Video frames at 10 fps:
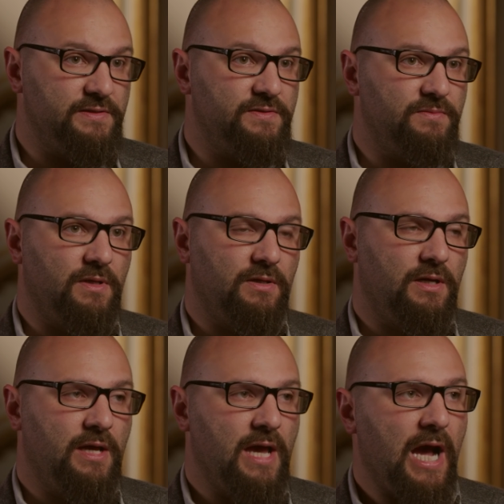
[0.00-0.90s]
is
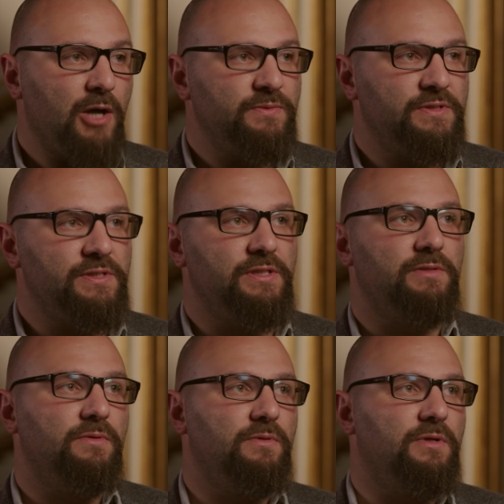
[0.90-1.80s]
how
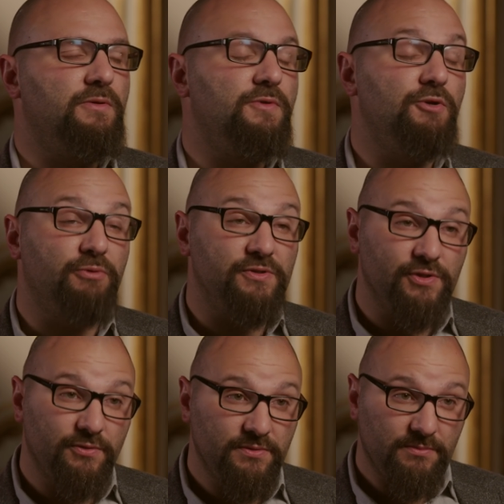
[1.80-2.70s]
the uh,
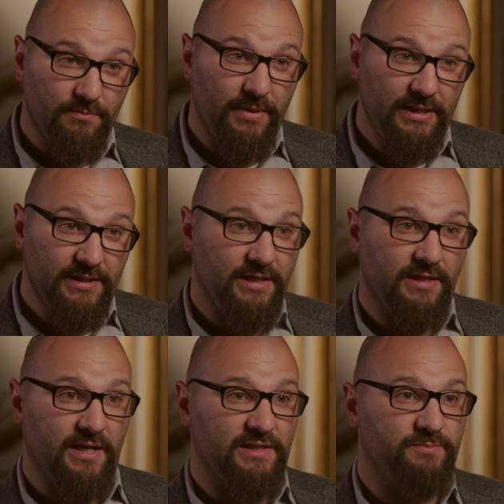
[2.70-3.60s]
Eurozone building
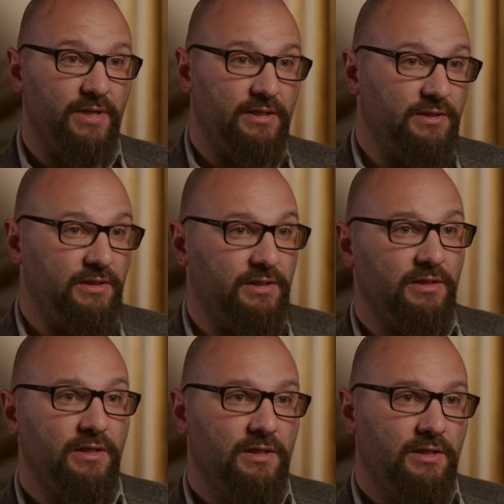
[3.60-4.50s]
has been uh,
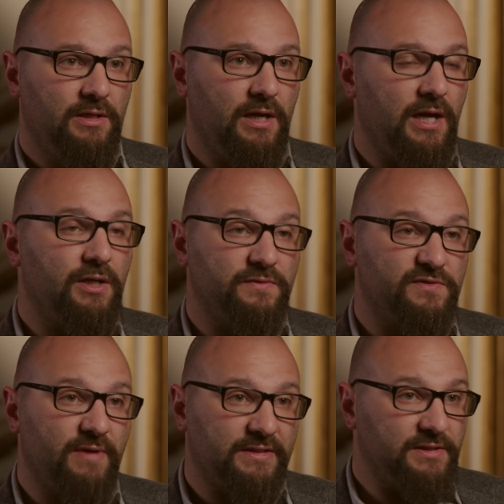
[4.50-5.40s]
uh,
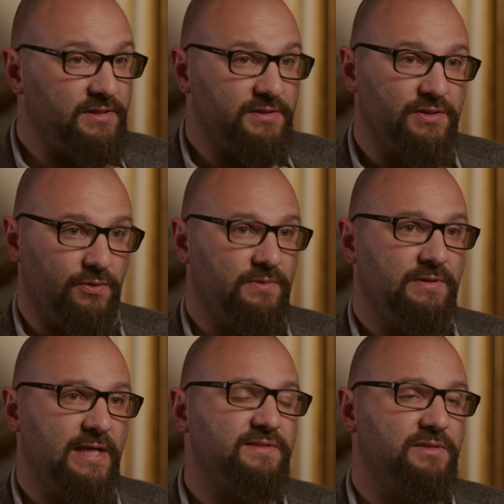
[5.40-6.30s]
constructed. So
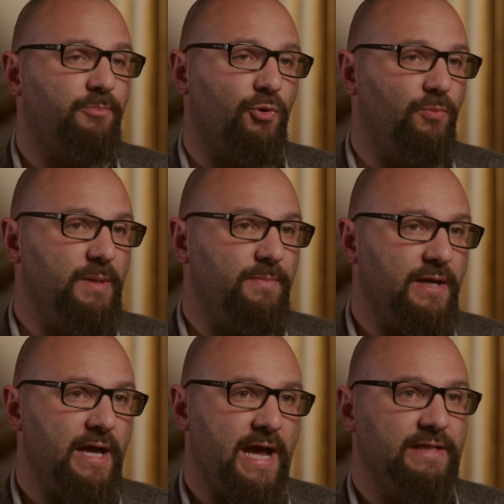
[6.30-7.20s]
that's the problem.
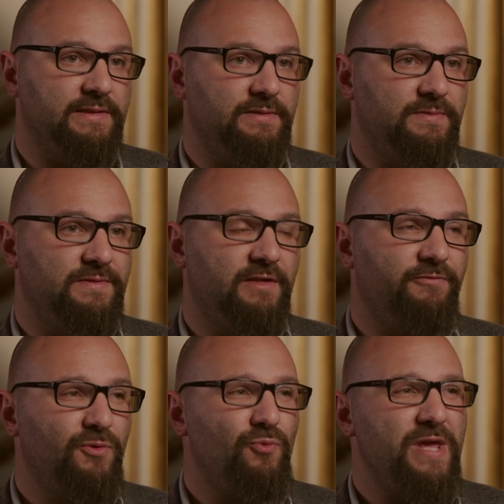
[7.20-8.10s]
And
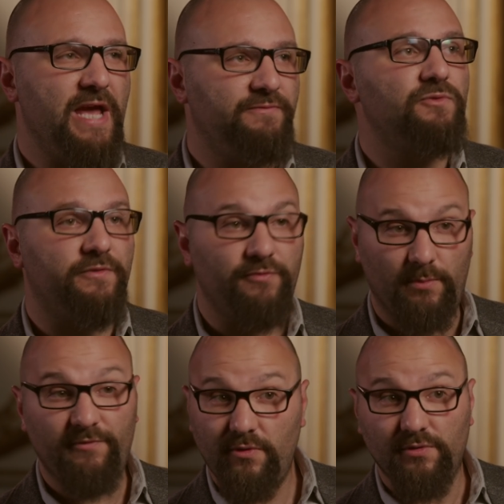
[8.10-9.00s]
therefore, we have to
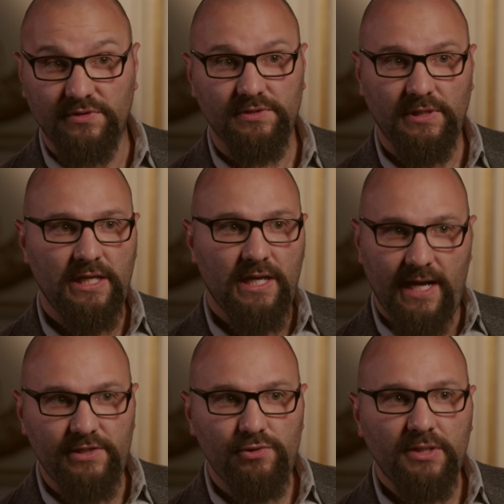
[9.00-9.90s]
reform, of course.
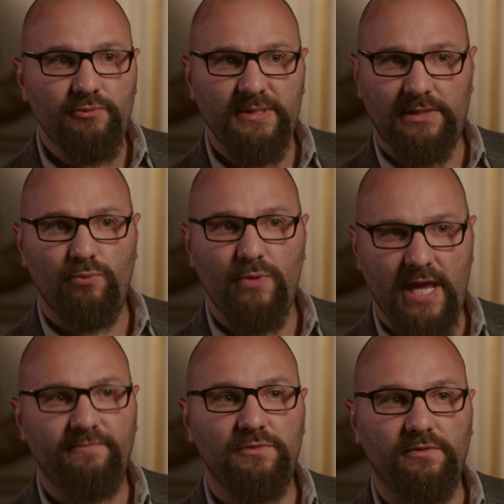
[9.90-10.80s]
I do agree that we
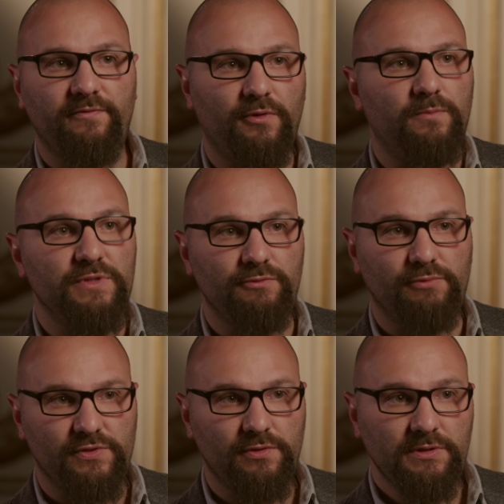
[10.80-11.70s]
have to reform the
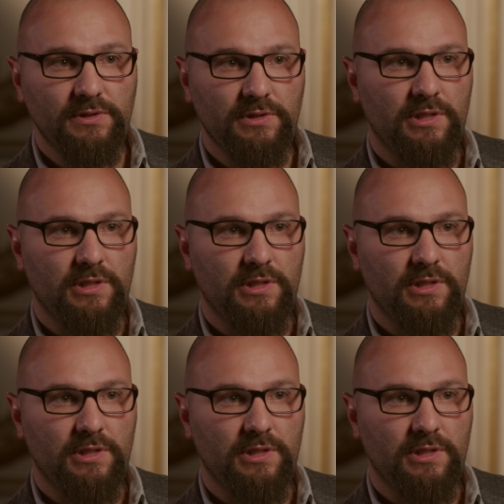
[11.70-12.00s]
Eurozone.